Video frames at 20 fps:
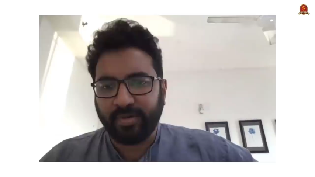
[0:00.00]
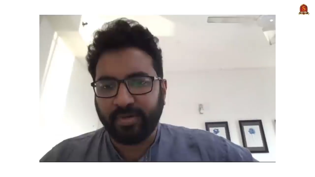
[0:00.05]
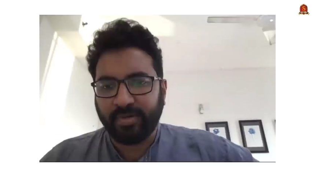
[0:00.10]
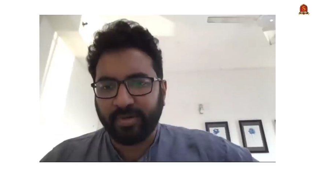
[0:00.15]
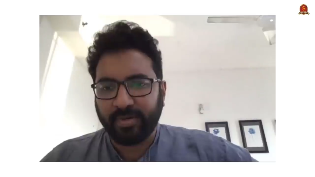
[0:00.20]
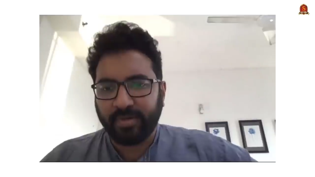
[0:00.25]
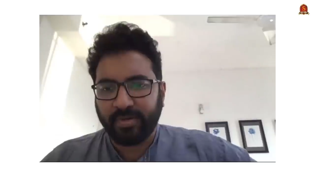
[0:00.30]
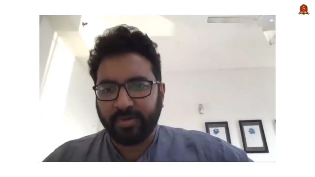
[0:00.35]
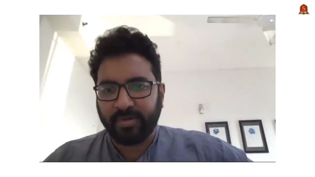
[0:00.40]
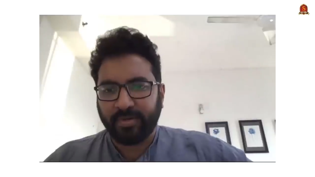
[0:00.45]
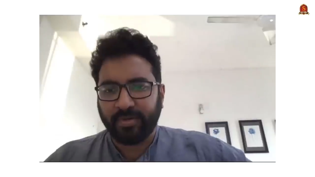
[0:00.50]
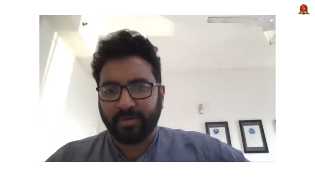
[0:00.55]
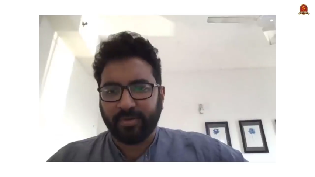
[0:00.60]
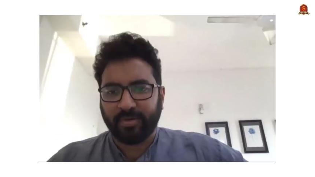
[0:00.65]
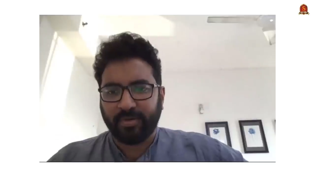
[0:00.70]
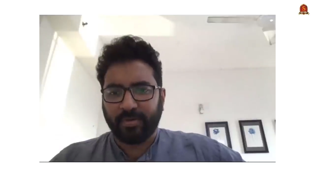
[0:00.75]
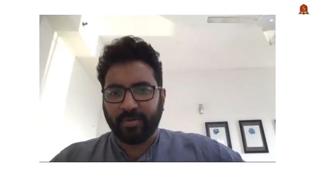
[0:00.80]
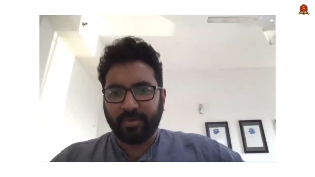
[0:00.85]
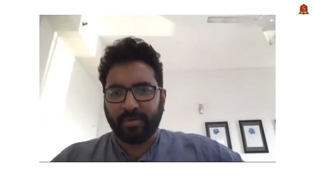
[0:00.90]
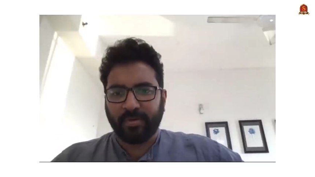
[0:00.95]

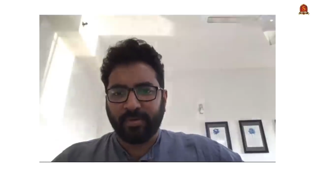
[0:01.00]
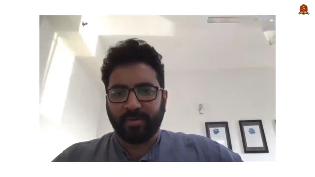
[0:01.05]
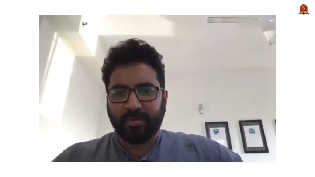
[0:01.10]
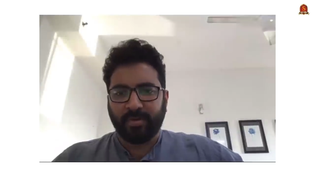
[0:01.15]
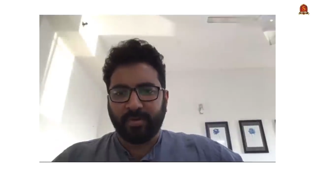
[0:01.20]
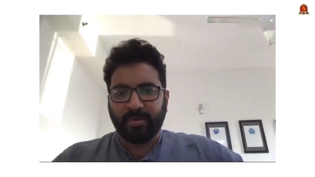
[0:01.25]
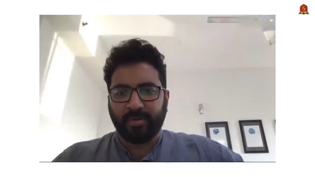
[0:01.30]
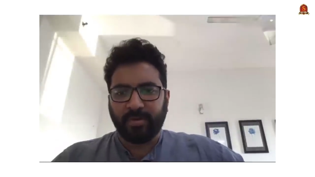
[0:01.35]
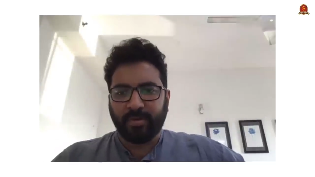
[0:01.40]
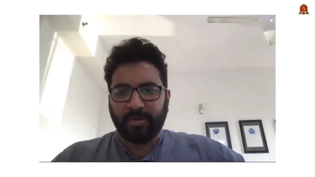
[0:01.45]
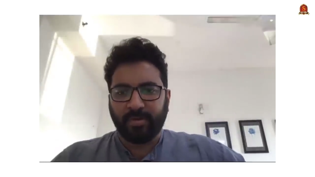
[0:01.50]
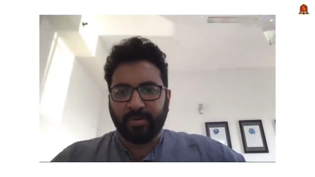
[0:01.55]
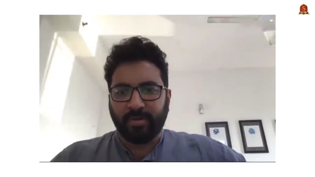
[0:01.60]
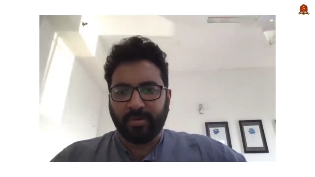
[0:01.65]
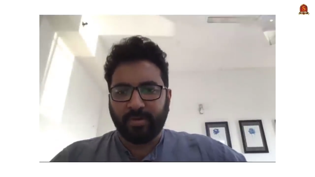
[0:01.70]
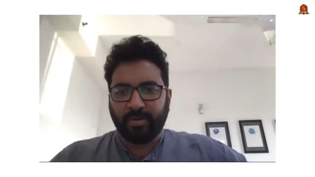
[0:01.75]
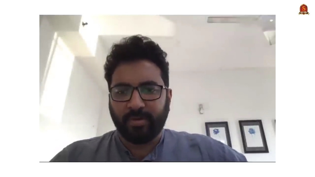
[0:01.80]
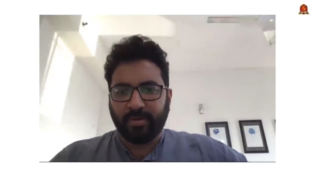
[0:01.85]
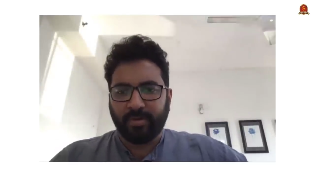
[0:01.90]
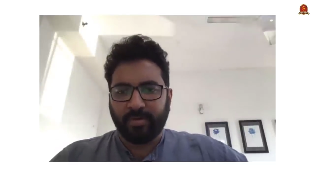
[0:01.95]

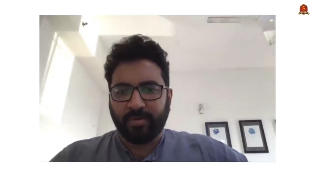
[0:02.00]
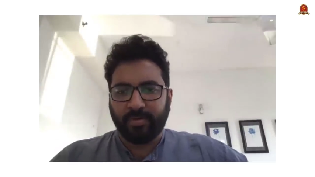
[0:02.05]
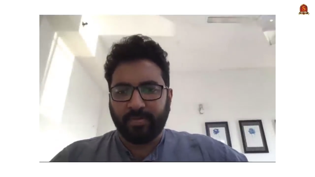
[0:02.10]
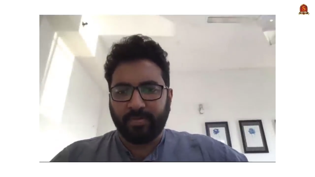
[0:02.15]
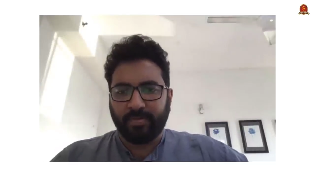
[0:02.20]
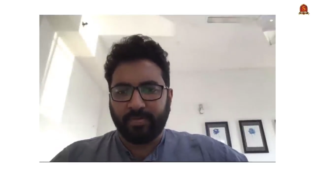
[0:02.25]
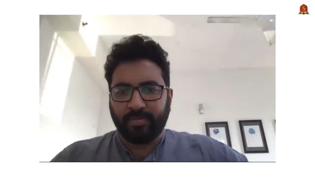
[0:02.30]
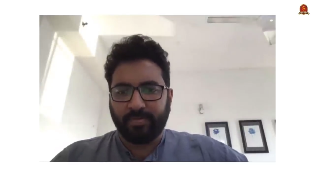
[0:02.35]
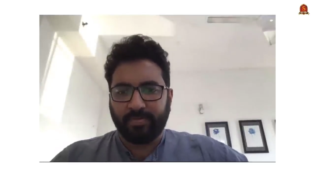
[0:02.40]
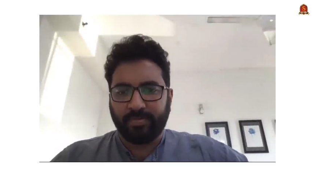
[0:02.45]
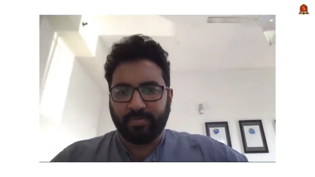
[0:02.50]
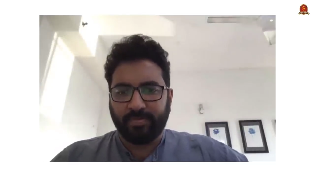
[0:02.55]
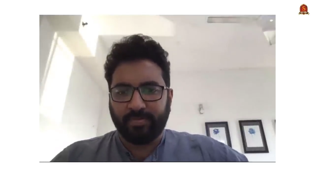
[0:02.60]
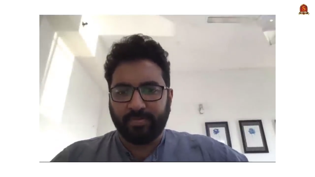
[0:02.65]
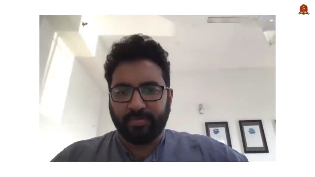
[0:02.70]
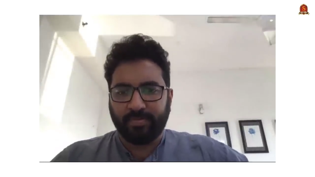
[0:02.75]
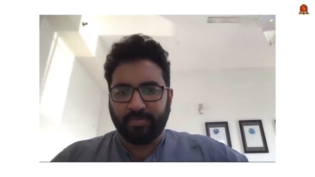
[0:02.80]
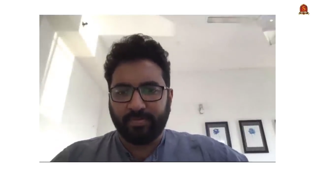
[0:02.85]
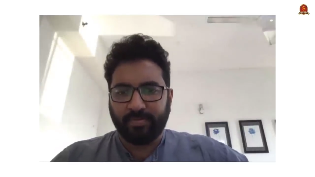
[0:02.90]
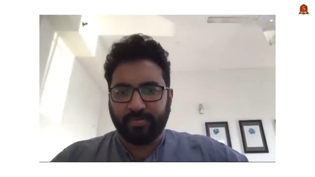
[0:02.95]

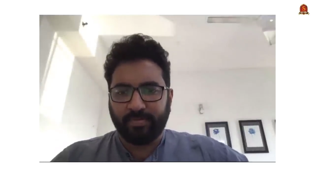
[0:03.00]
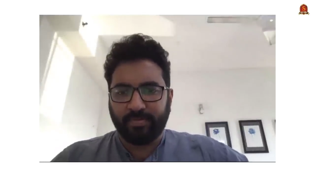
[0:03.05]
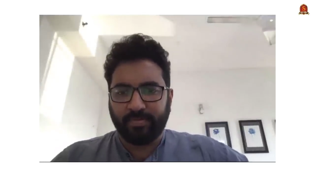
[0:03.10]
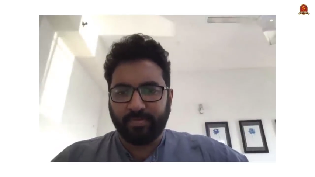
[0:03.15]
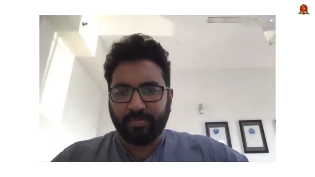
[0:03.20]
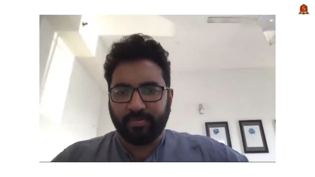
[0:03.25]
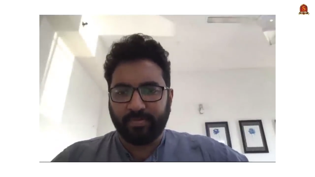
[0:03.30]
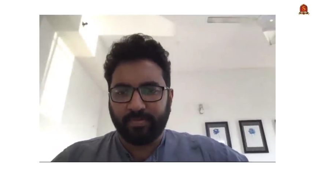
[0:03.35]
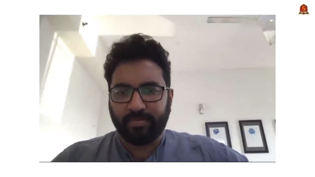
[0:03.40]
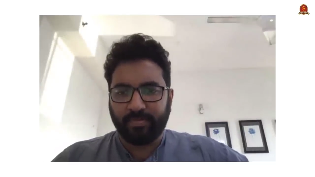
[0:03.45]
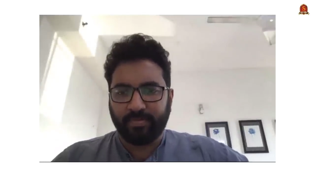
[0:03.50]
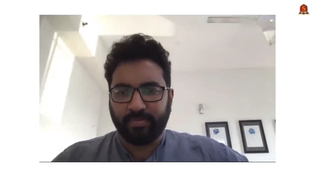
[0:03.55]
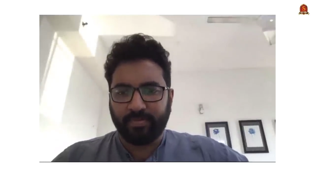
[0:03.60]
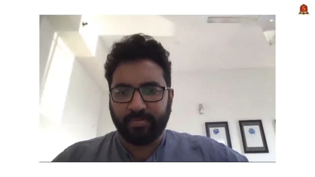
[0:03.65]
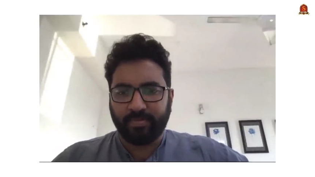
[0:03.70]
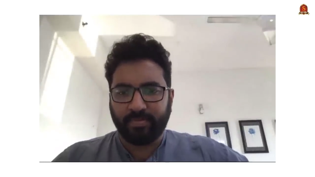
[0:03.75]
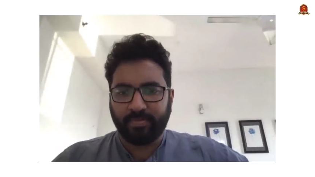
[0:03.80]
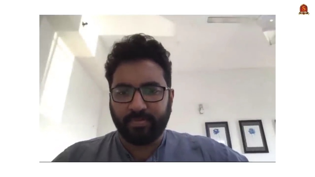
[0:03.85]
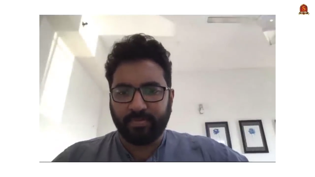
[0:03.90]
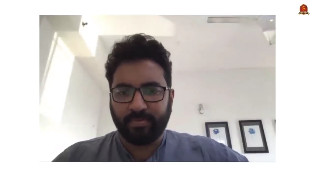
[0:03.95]

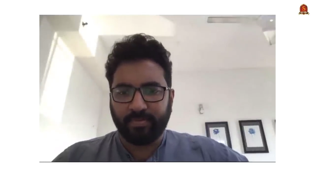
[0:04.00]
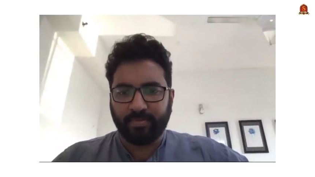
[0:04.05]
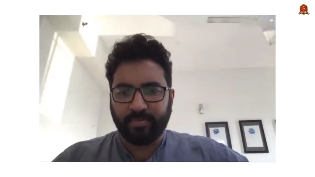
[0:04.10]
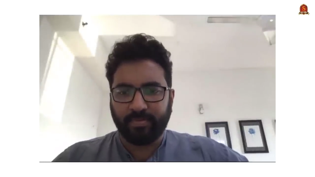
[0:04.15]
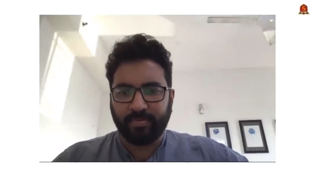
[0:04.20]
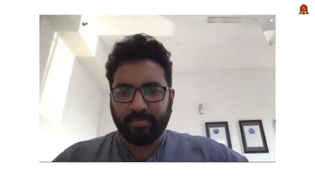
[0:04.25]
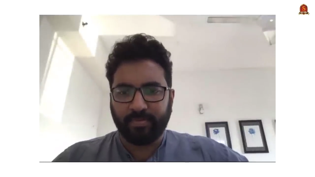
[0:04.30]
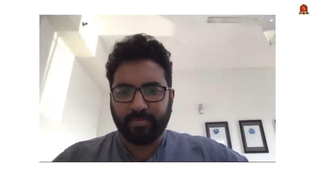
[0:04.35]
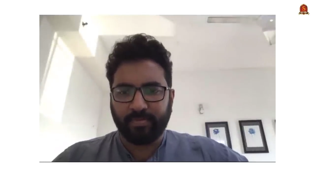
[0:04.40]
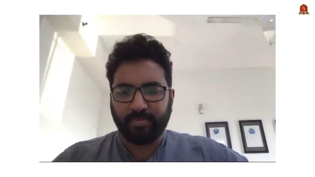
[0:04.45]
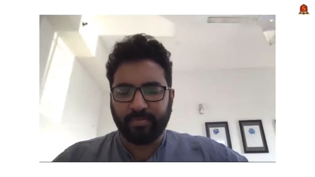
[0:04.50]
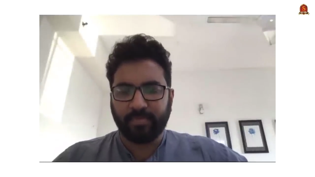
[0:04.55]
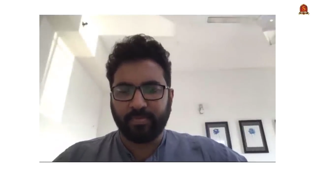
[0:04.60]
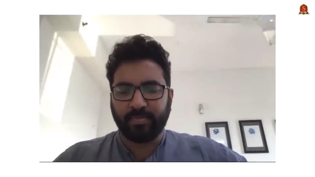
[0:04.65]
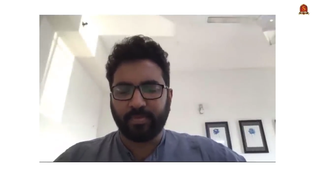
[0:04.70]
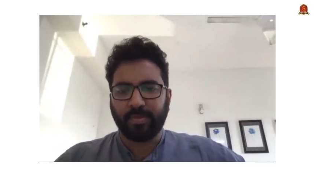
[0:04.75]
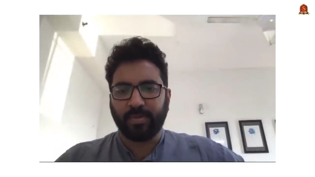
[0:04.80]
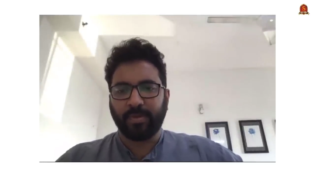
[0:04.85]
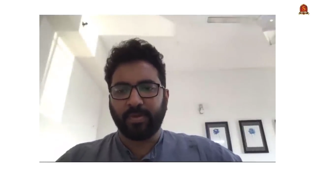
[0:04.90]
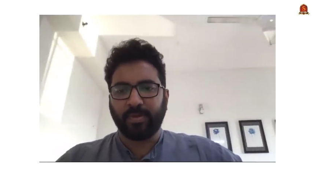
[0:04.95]

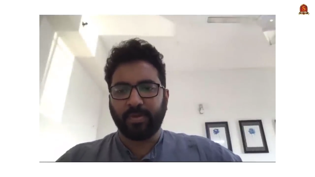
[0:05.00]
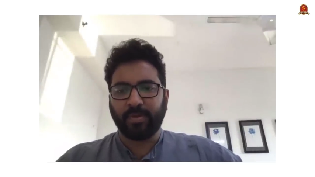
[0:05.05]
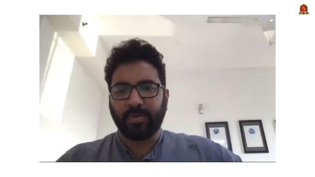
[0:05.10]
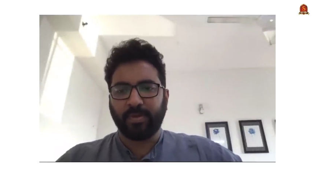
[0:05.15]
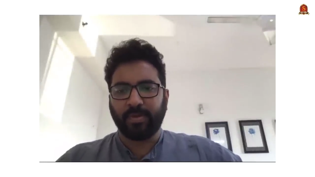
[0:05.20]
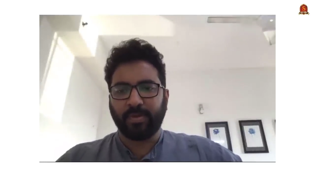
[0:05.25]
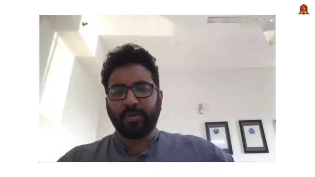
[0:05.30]
(silence)